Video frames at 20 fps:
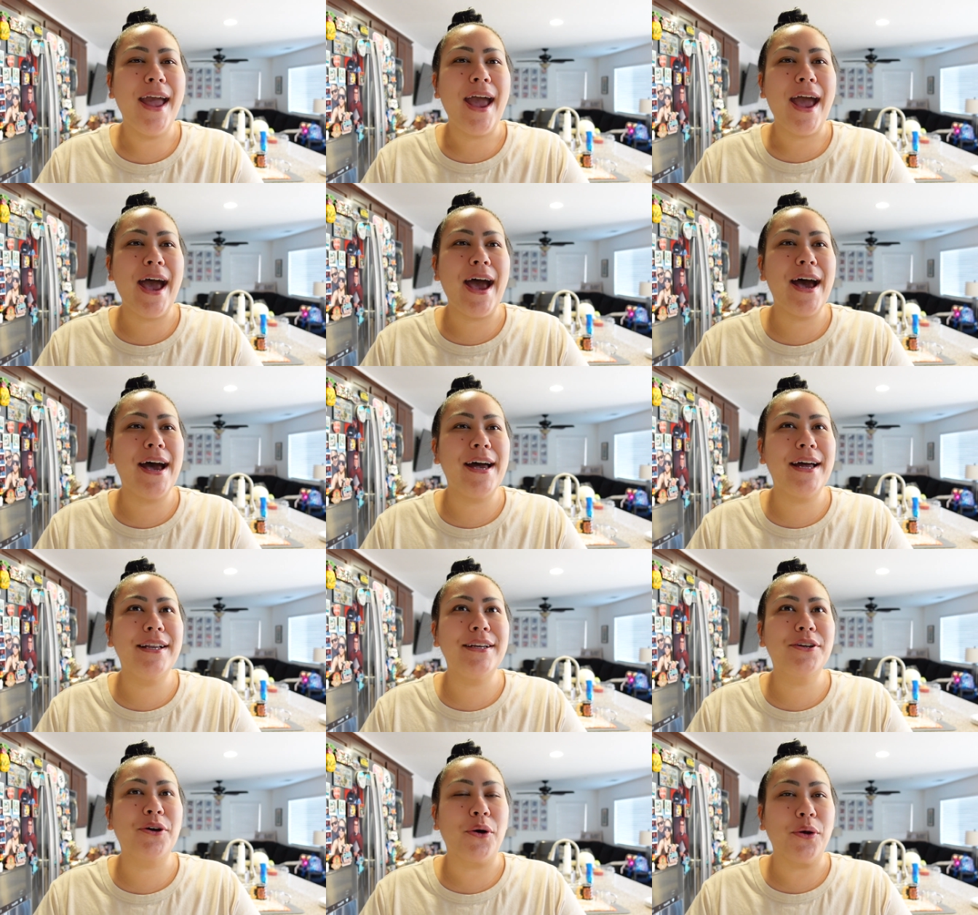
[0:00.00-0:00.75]

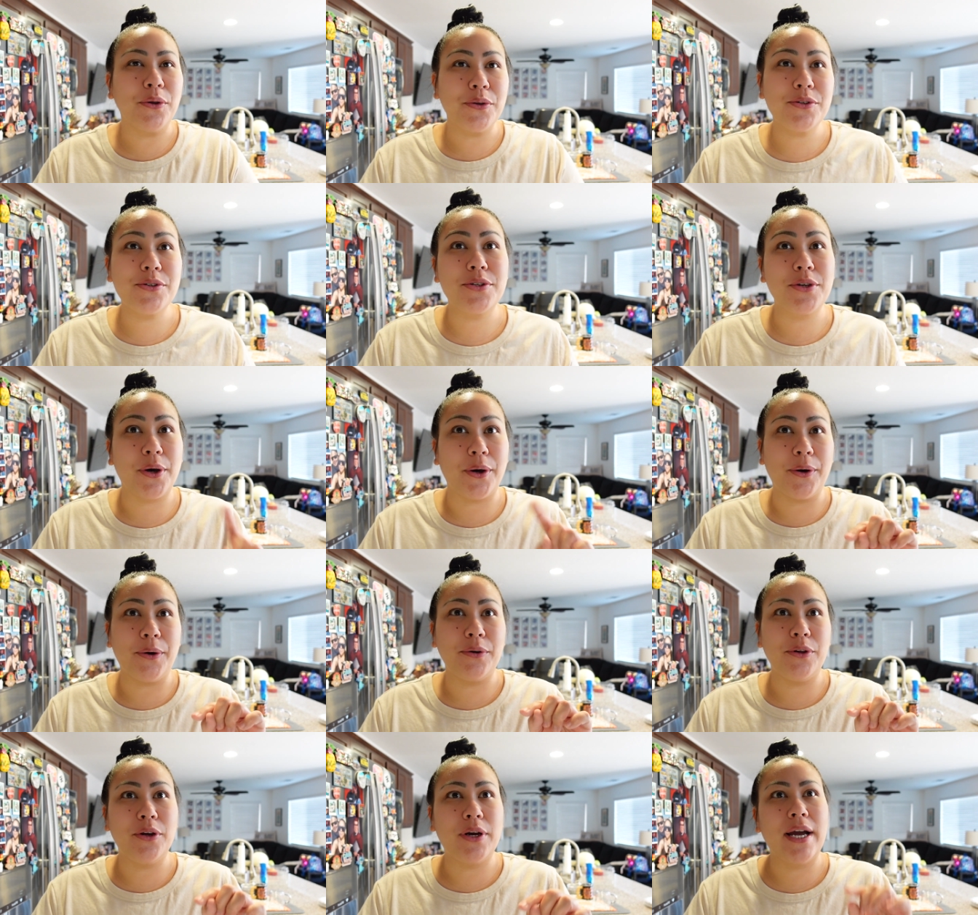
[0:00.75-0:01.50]
And
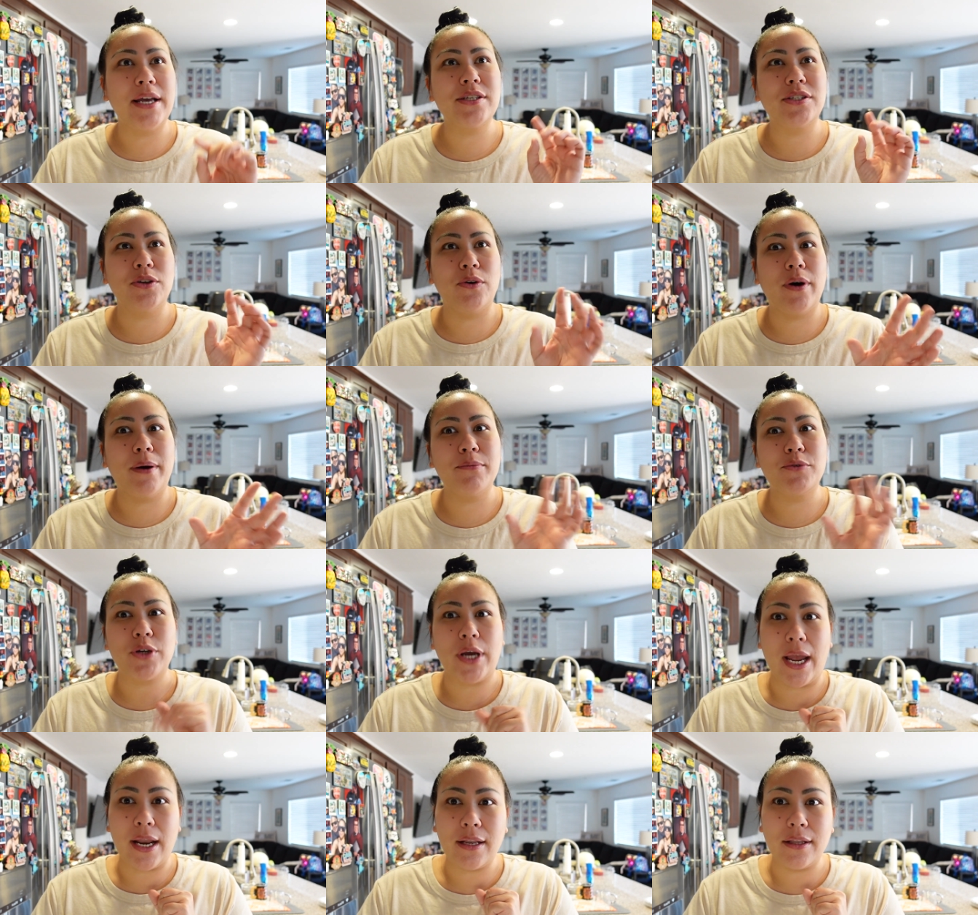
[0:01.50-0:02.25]
also, you guys know I'm
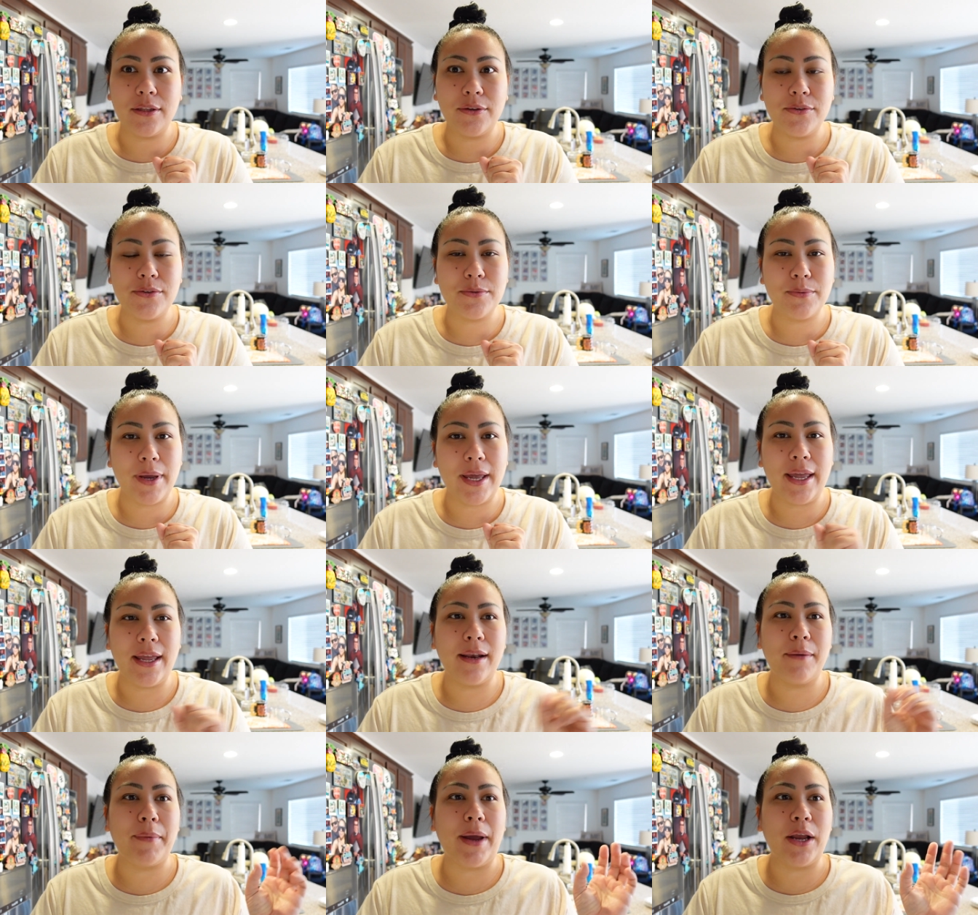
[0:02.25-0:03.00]
trying to lose
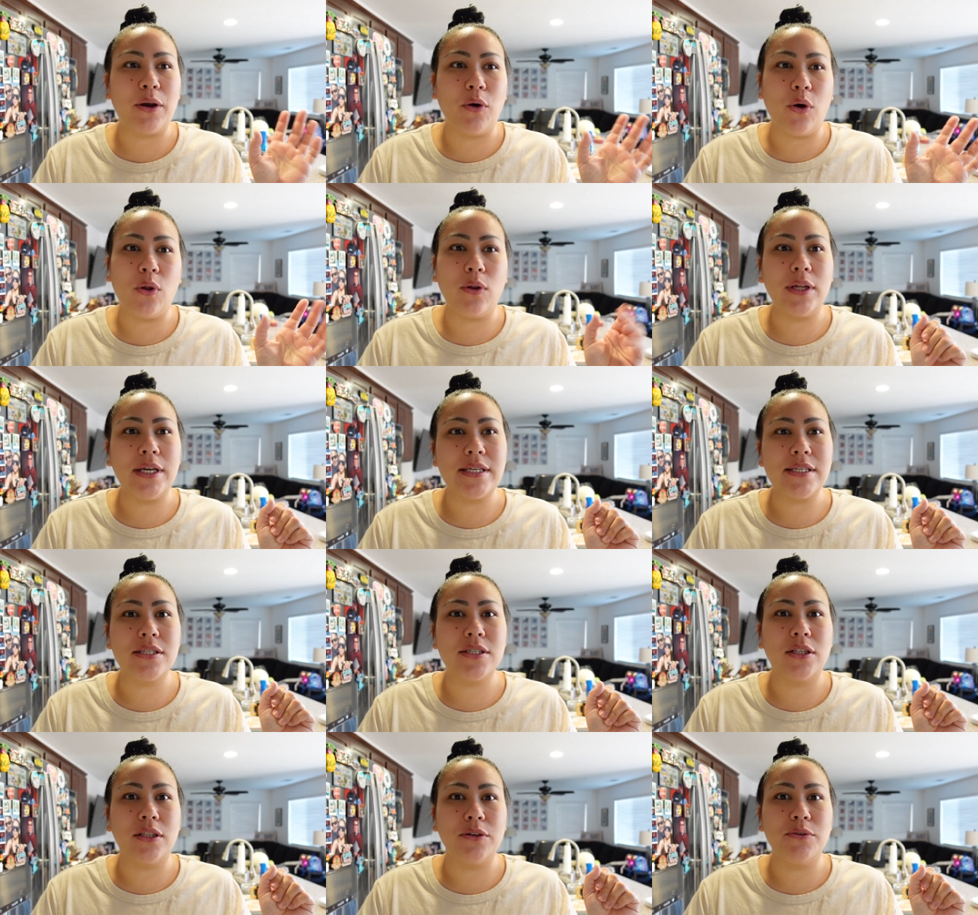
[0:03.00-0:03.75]
weight. My goal is
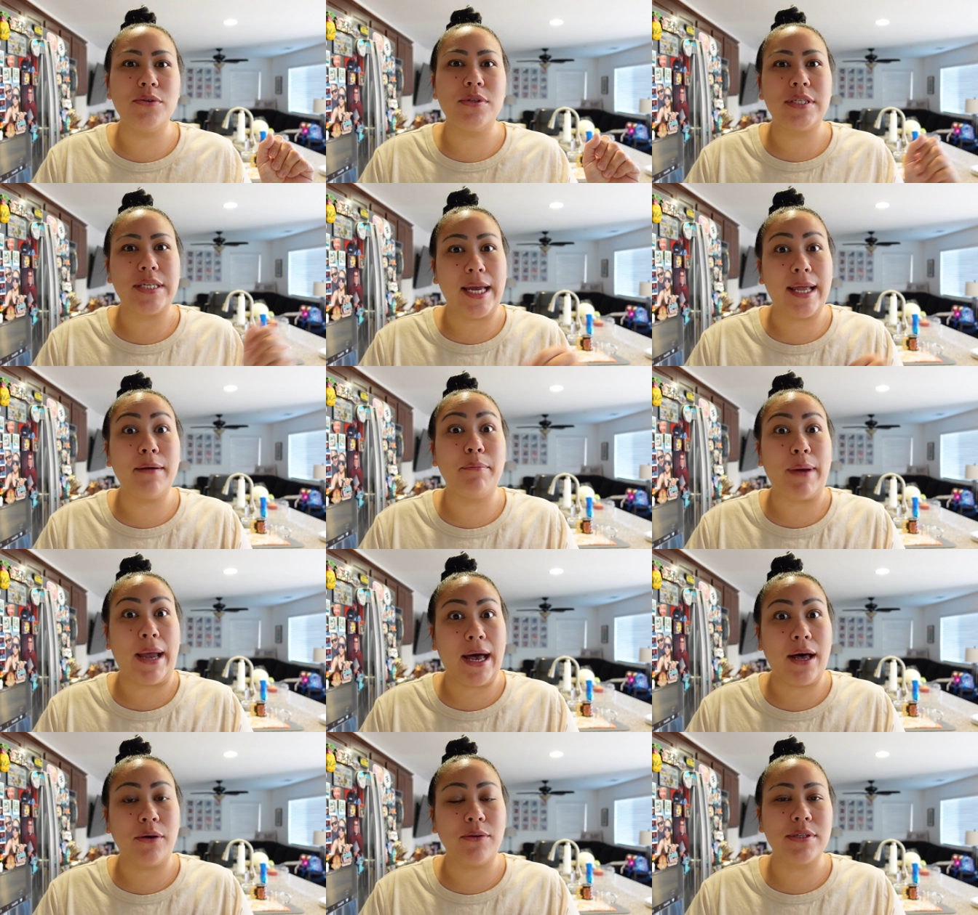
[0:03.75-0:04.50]
to lose 10
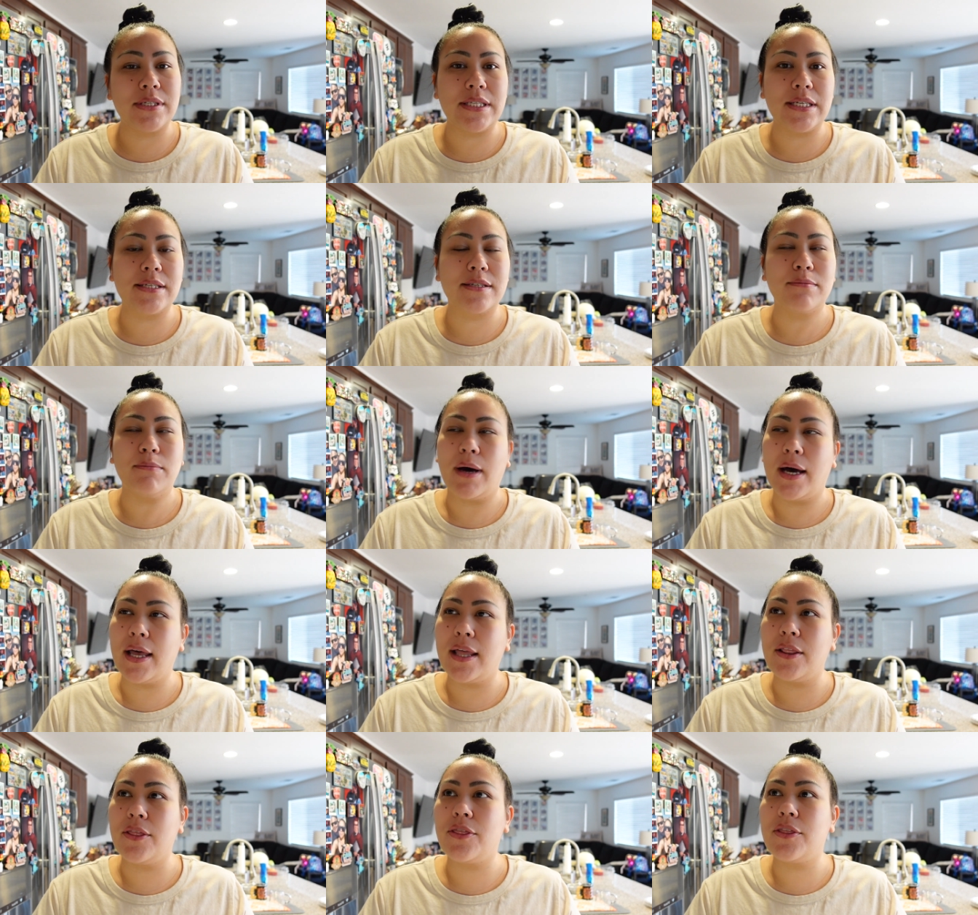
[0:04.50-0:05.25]
pounds this
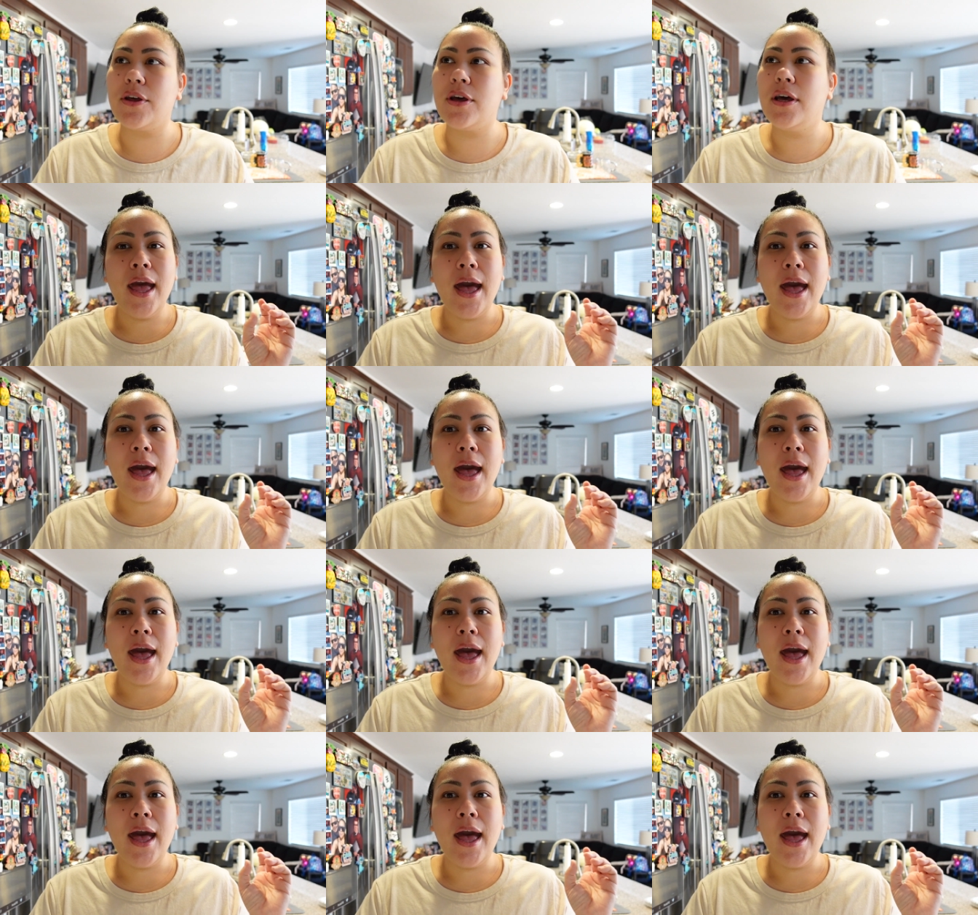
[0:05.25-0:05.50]
month.